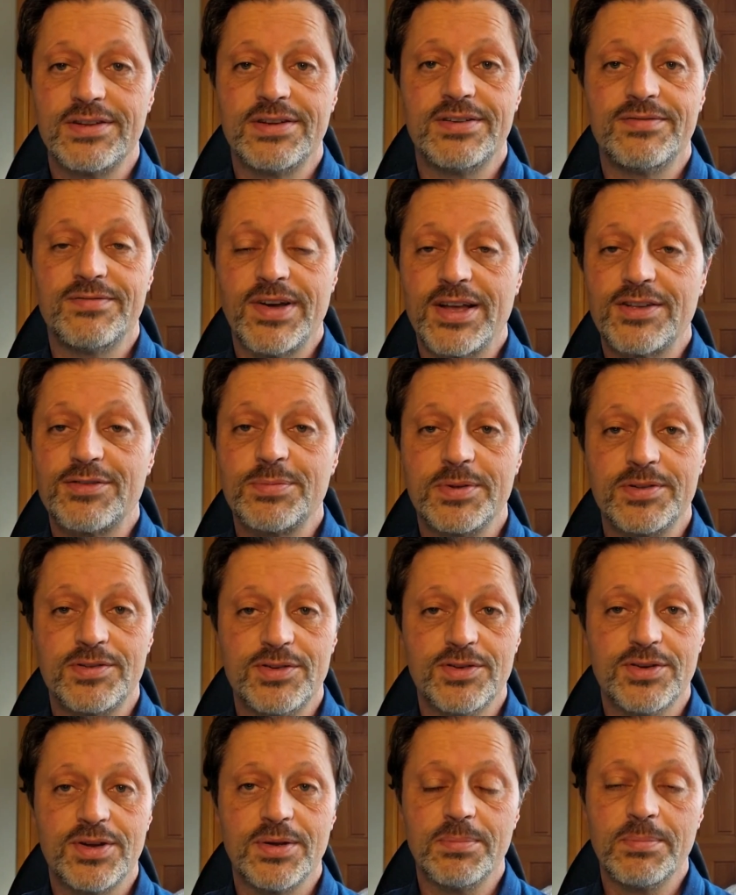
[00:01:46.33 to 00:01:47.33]

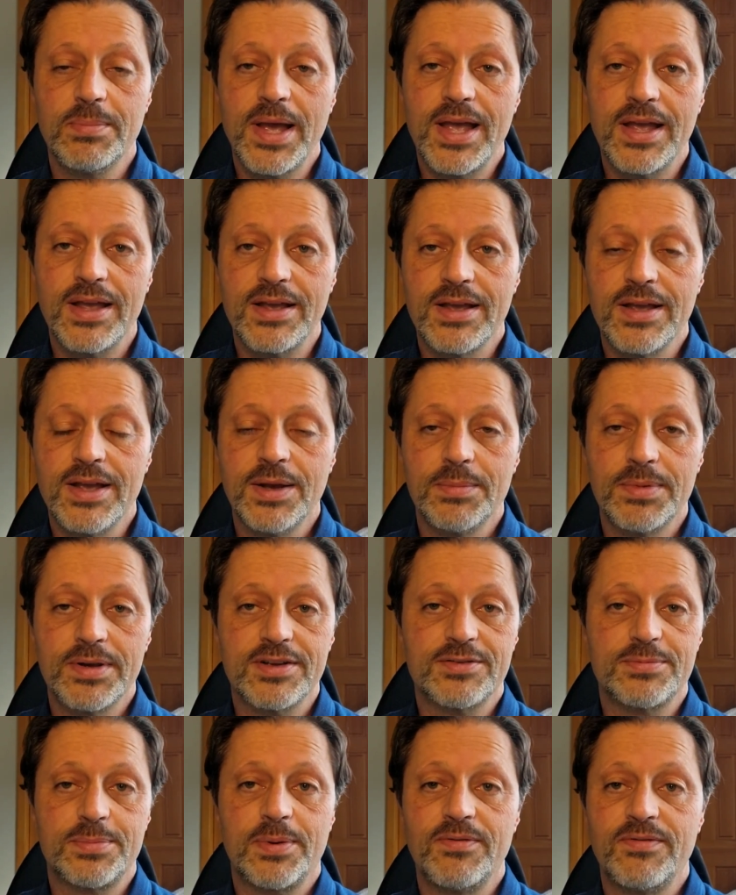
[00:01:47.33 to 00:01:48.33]
investments you can make
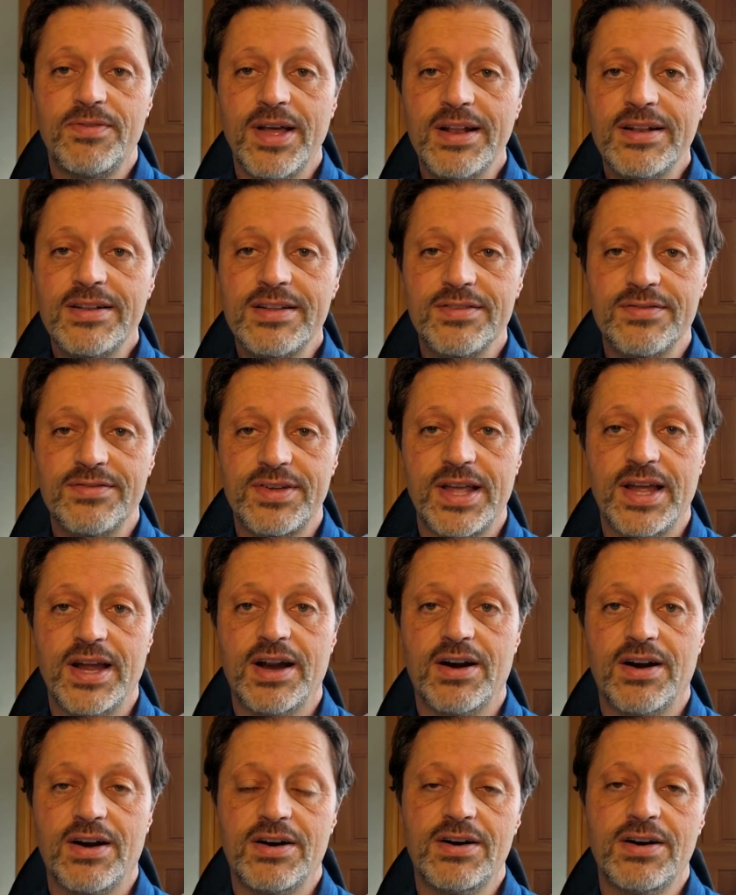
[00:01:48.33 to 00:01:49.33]
because preventive
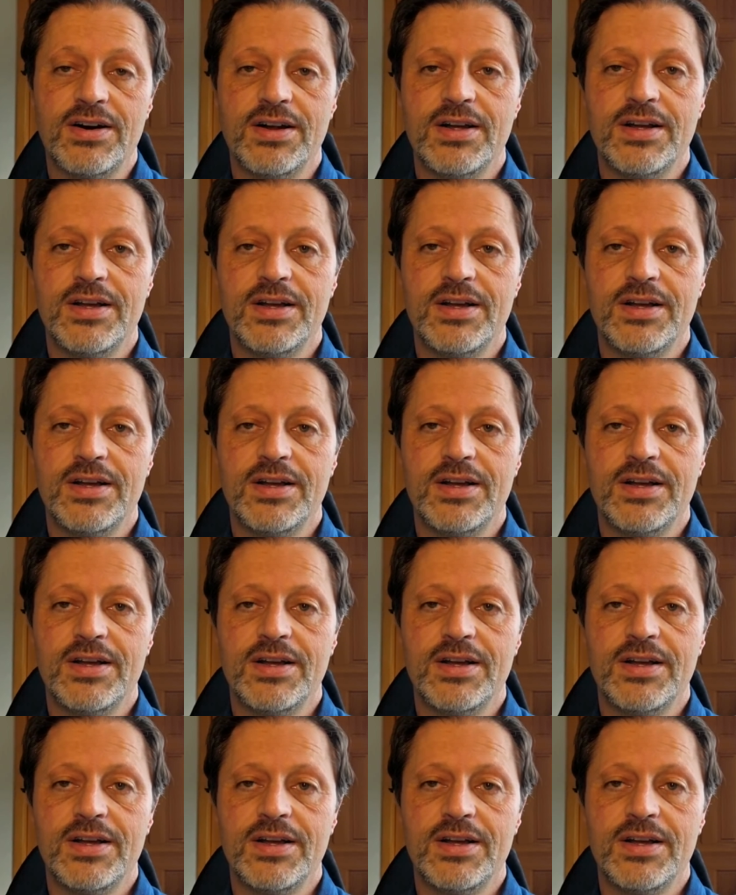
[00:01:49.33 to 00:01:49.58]
care